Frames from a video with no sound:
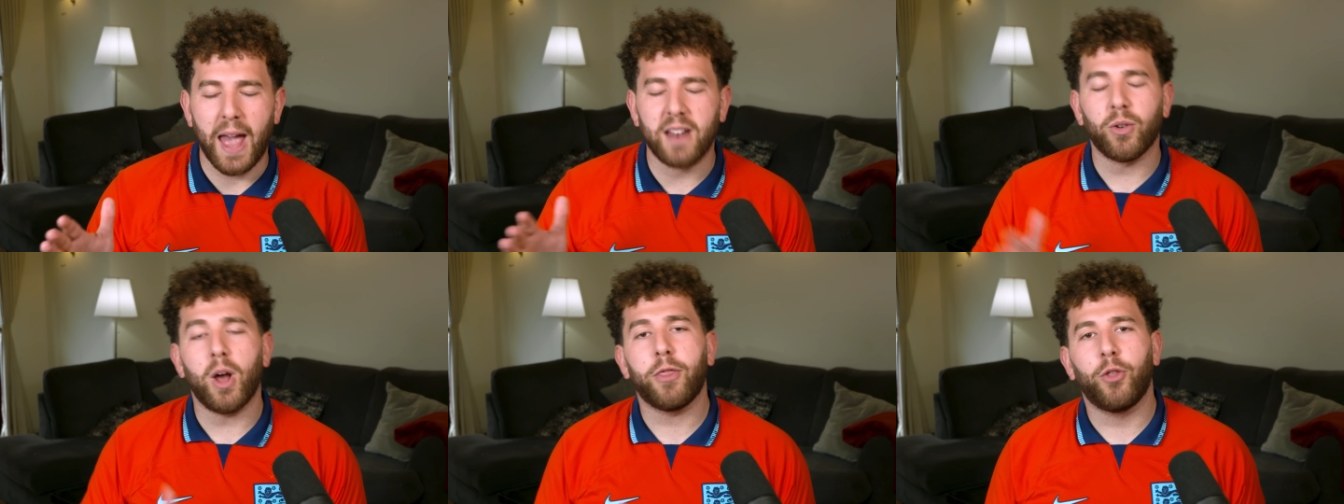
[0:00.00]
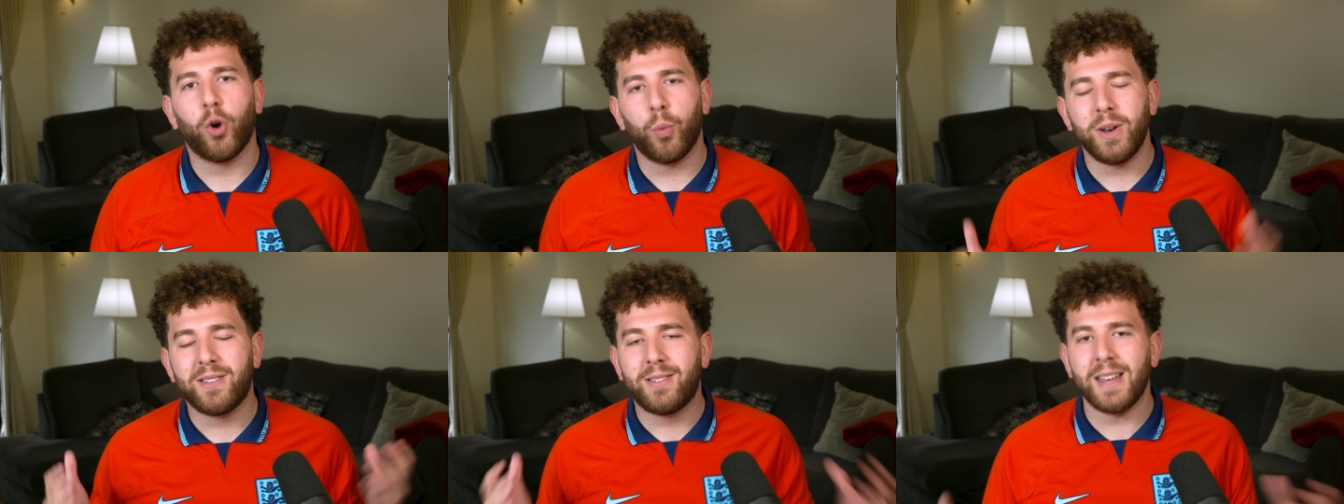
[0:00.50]
and so I thought
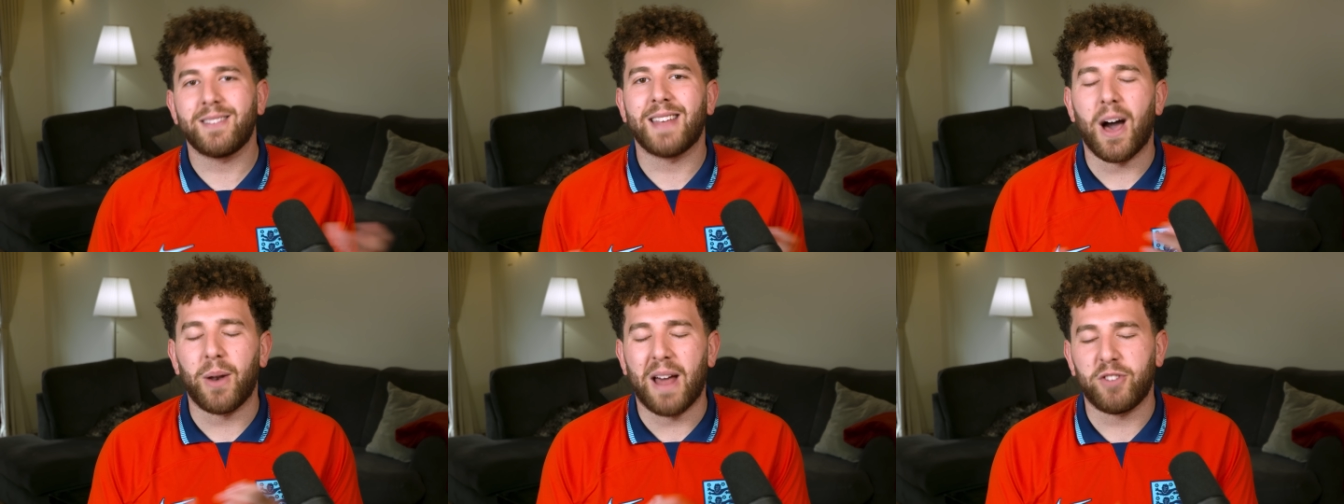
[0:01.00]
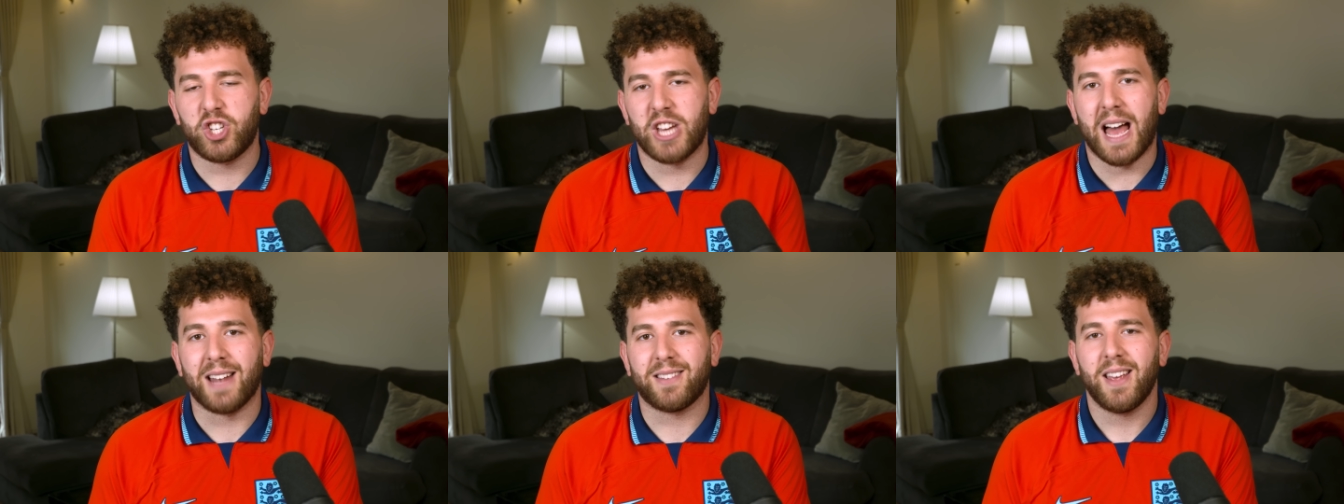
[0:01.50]
we'd sit down and have a
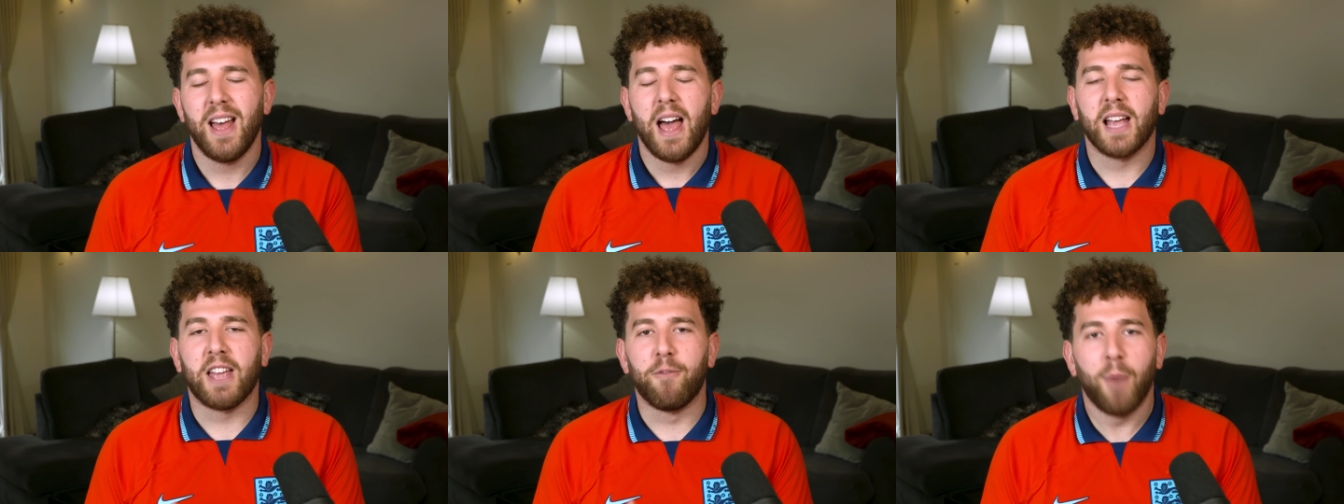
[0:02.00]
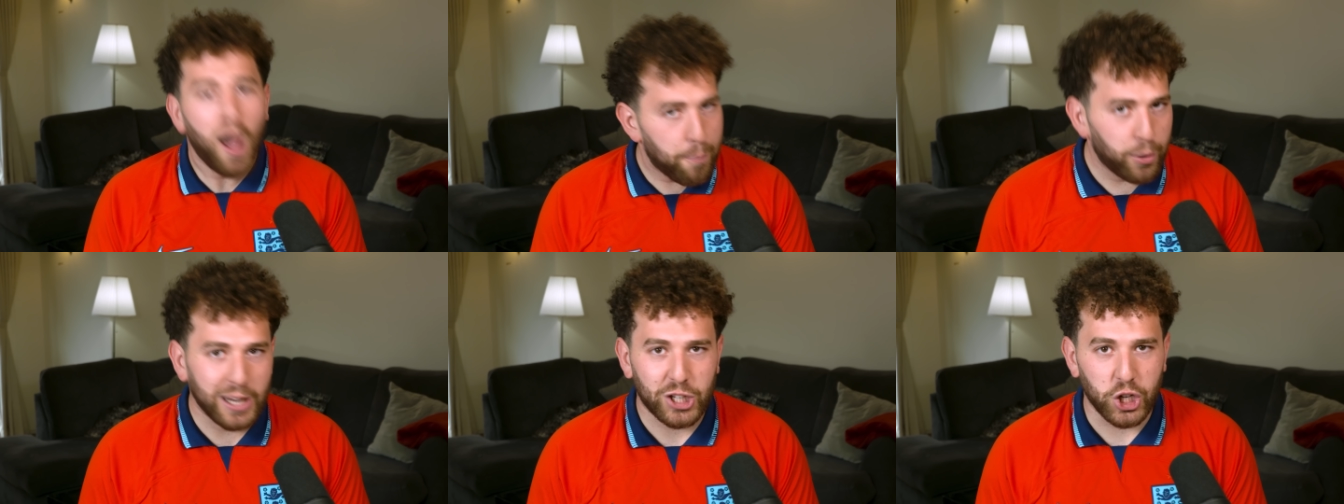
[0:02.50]
chat and give my
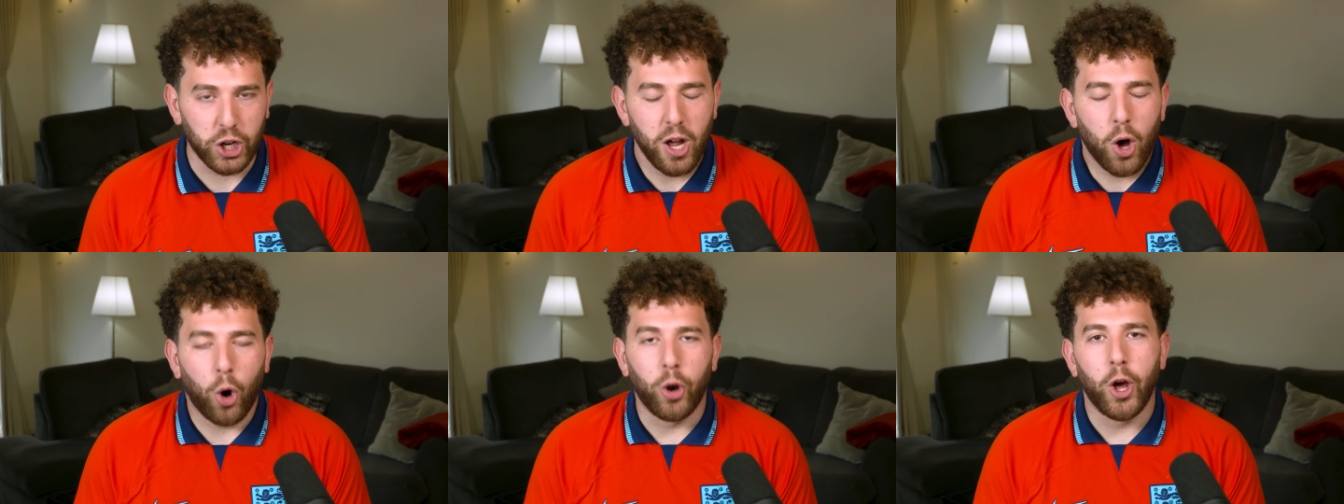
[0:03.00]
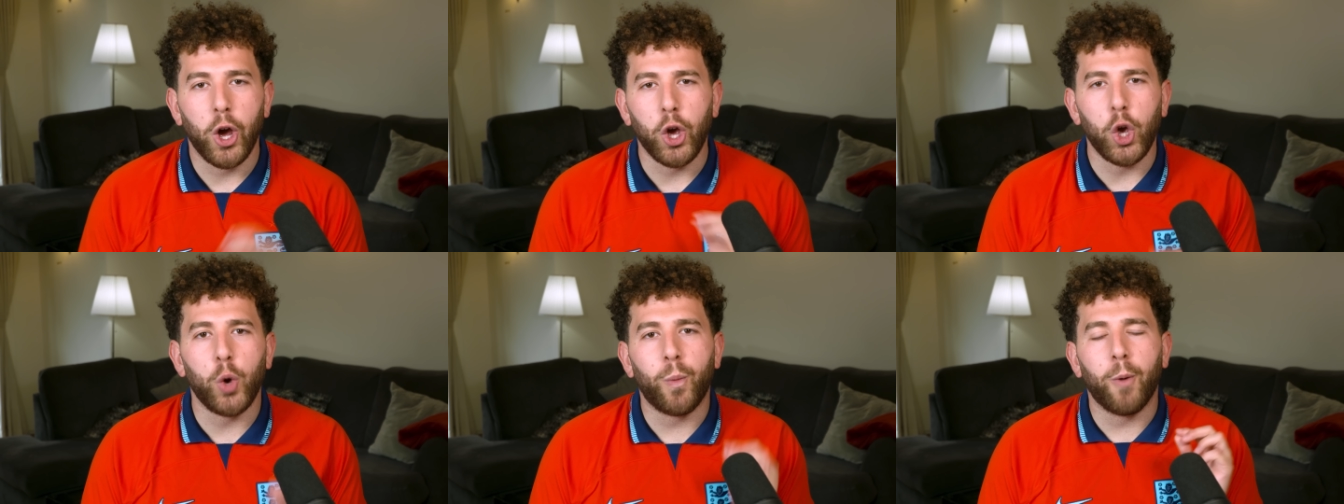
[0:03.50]
prediction on
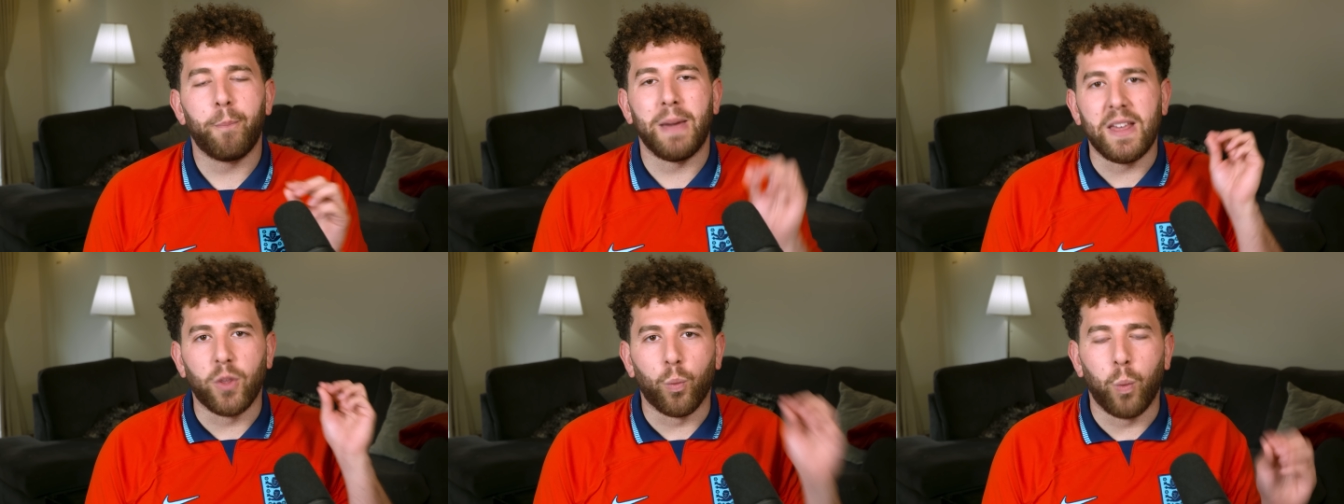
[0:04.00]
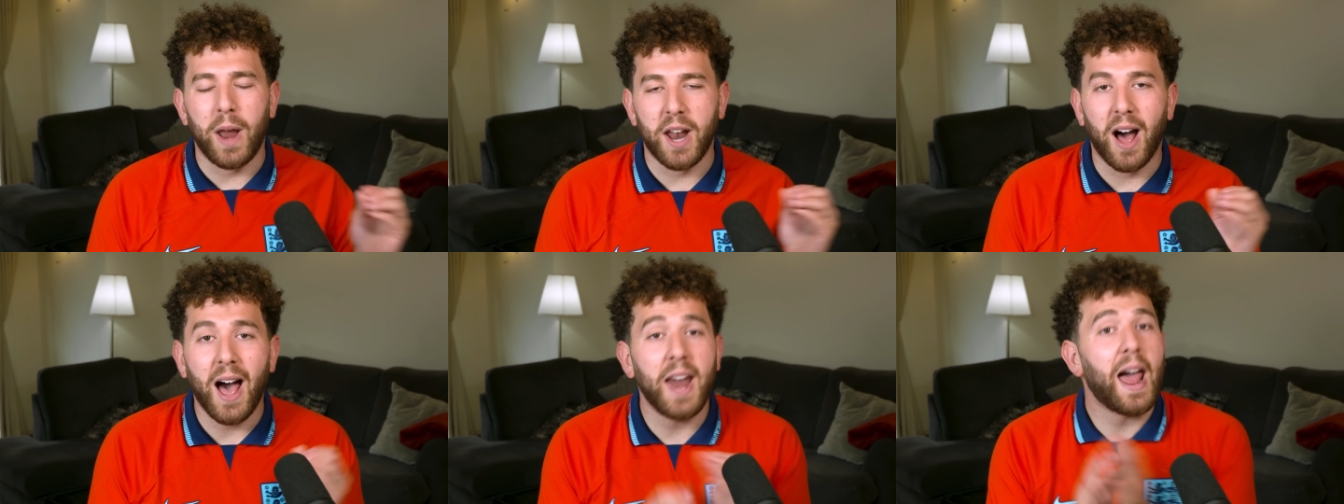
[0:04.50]
who will be the
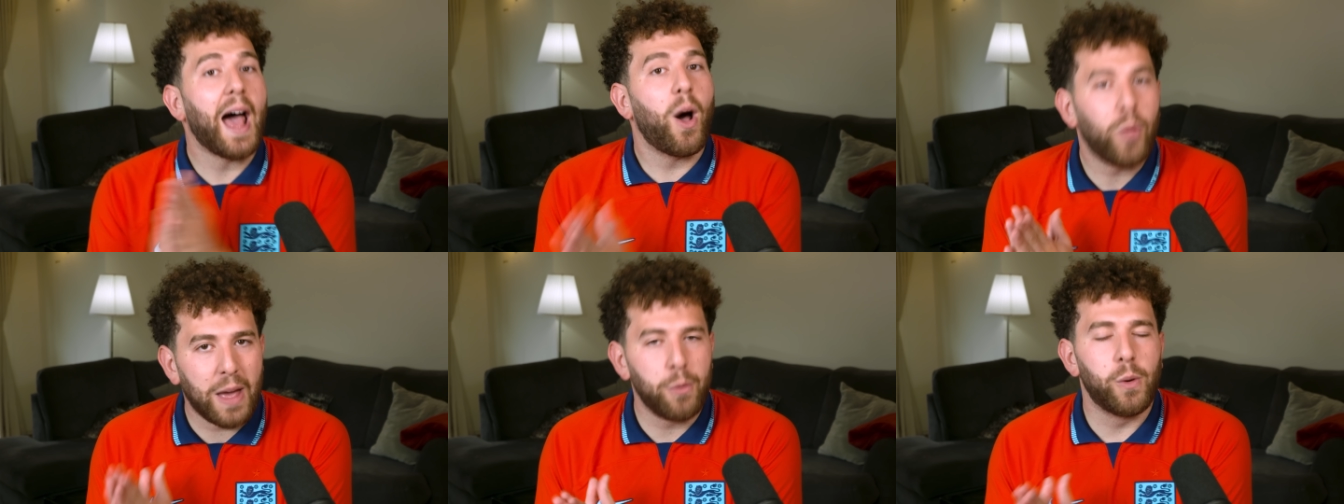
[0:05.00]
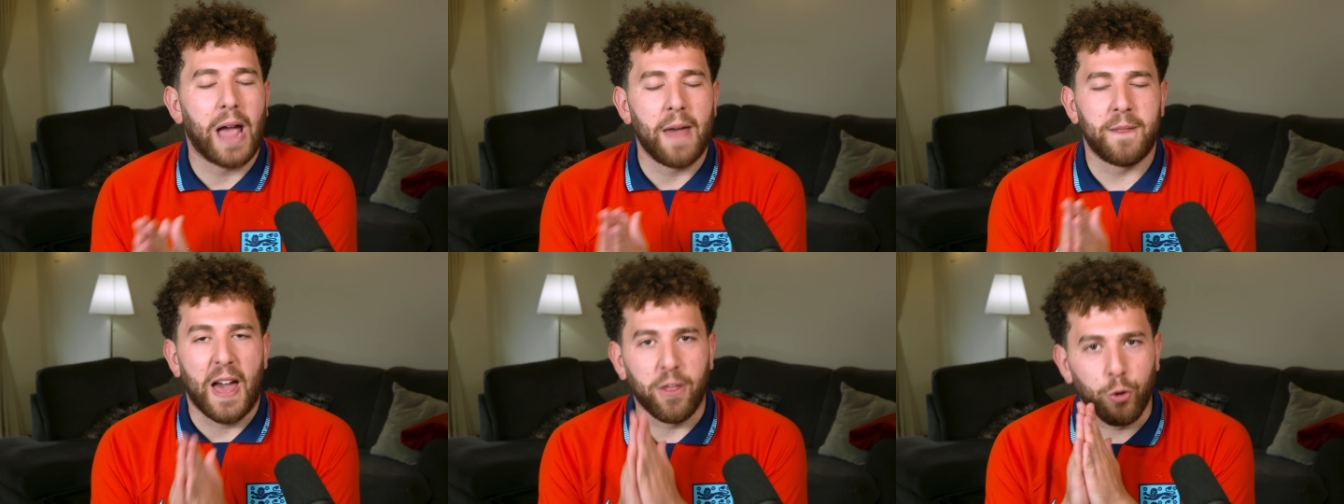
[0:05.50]
winner and how they will
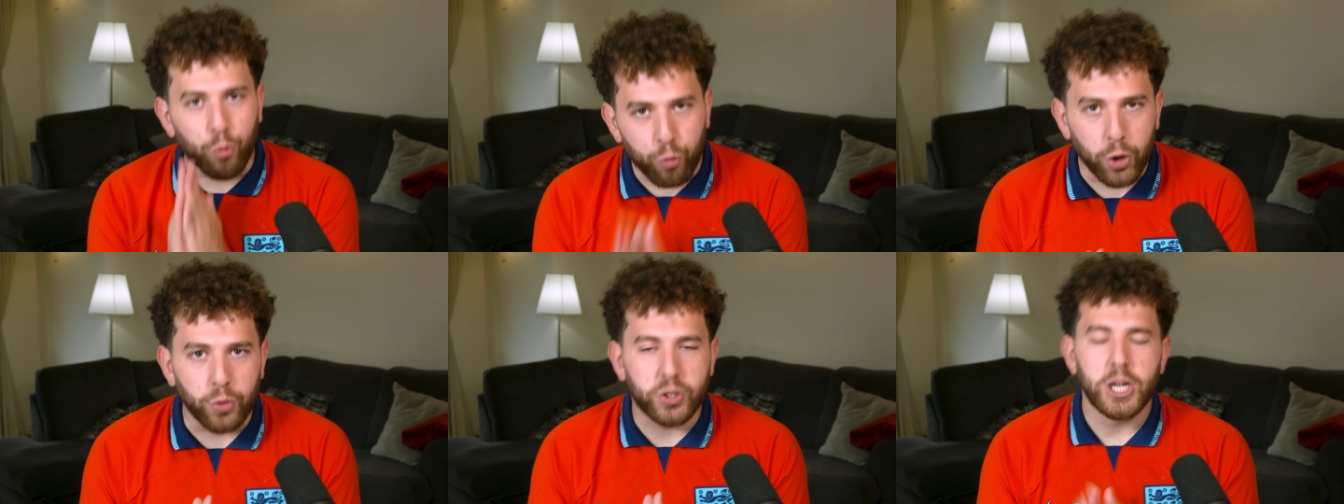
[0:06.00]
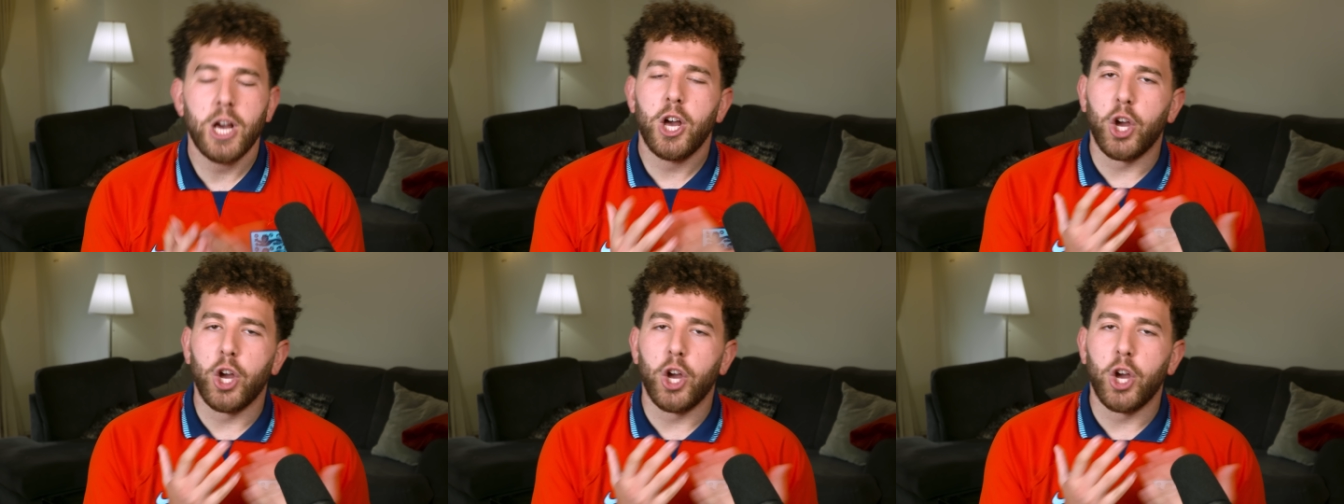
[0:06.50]
get there, the route,